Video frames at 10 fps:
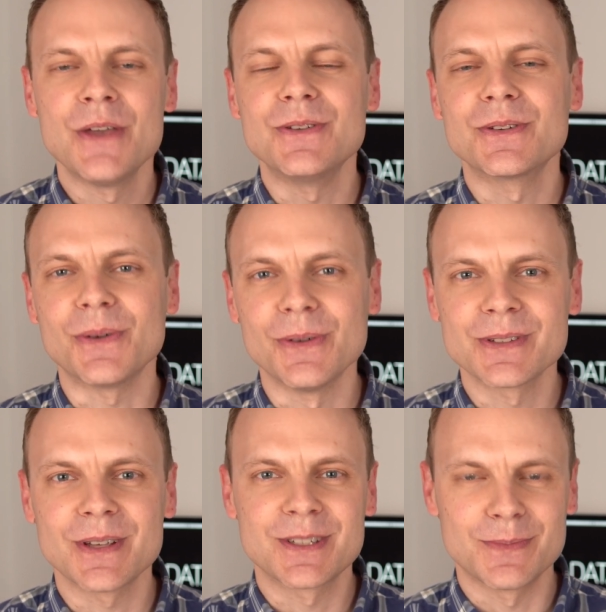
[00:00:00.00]
You can
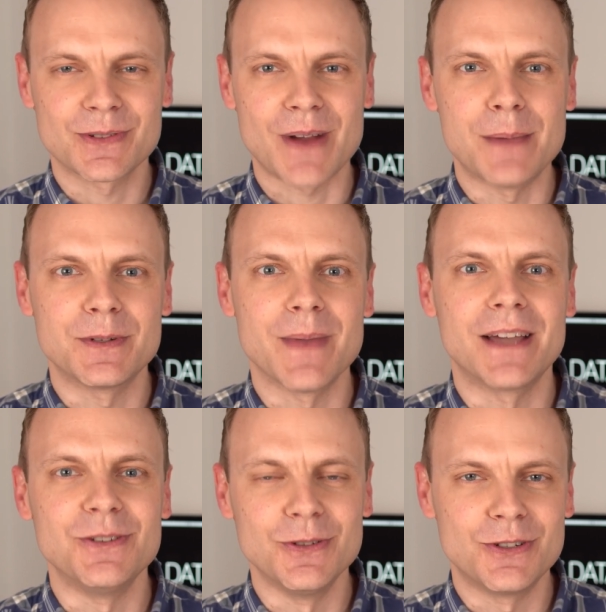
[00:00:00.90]
also subscribe to my
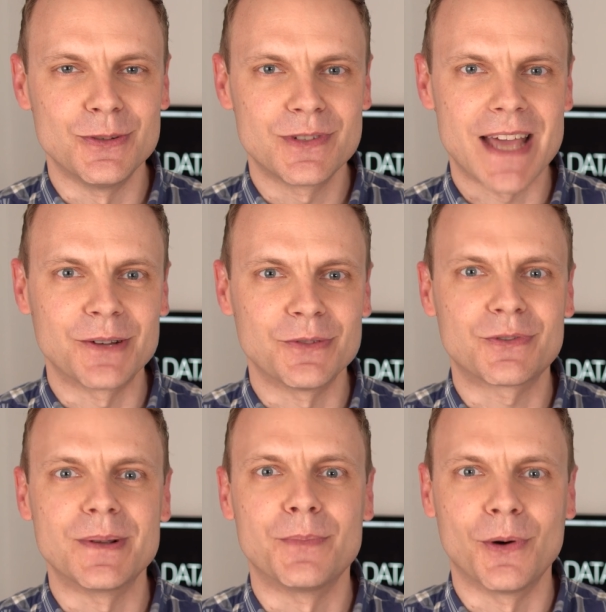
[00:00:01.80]
YouTube channel
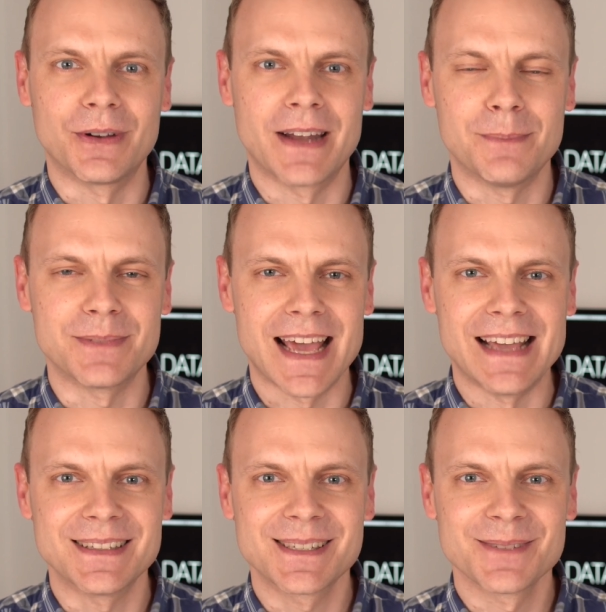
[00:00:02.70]
for important
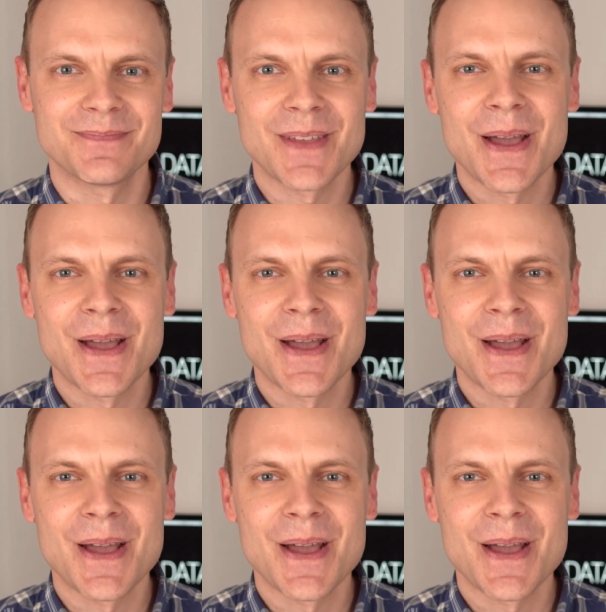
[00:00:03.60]
updates.